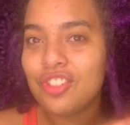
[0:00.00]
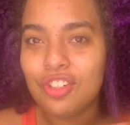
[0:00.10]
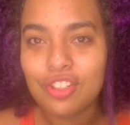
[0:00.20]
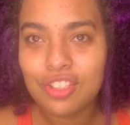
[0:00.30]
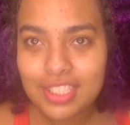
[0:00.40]

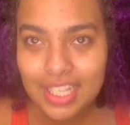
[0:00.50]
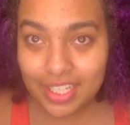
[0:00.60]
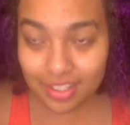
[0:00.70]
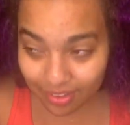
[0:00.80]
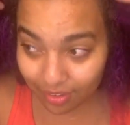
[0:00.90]
curls, and
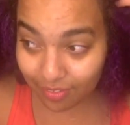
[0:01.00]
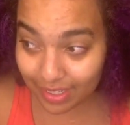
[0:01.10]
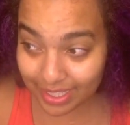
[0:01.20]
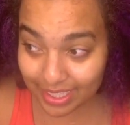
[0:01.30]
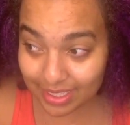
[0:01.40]
it's
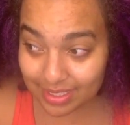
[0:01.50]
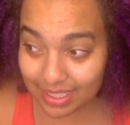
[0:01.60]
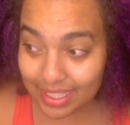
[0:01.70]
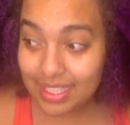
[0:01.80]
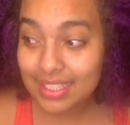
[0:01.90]
already
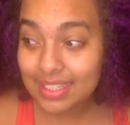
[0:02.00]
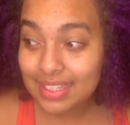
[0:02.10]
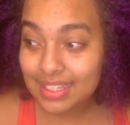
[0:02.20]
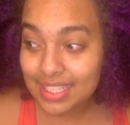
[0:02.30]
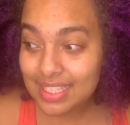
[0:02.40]
like
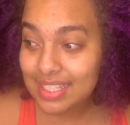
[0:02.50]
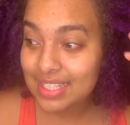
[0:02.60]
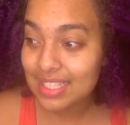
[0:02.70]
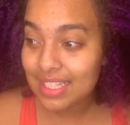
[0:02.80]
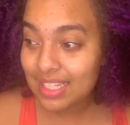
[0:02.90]
this
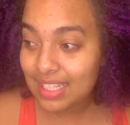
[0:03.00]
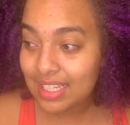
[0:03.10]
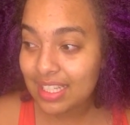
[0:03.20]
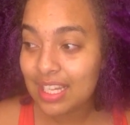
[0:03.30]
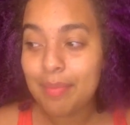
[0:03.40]

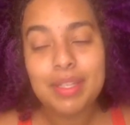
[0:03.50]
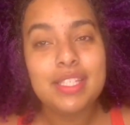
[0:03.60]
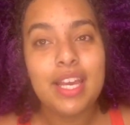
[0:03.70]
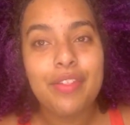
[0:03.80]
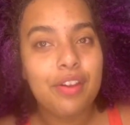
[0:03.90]
coming
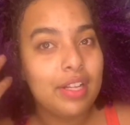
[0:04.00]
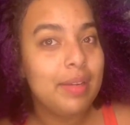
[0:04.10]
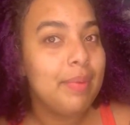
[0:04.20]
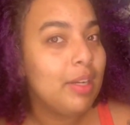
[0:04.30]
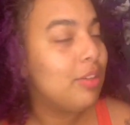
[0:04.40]
together. Like
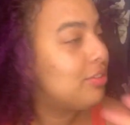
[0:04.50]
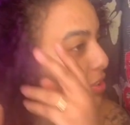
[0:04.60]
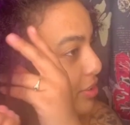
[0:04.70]
my curls are